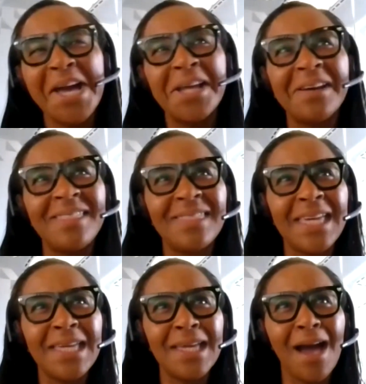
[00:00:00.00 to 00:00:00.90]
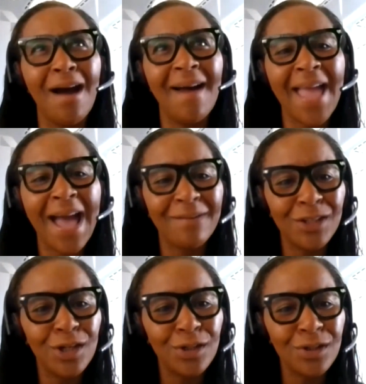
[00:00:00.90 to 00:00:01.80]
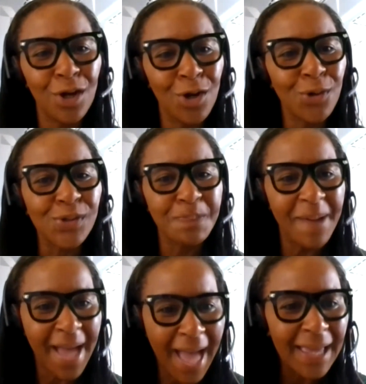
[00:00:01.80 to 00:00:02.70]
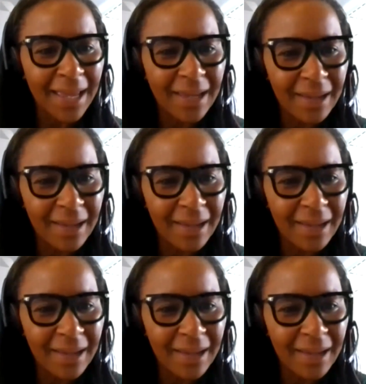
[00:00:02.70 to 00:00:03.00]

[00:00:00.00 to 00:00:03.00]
And I think I haven't looked back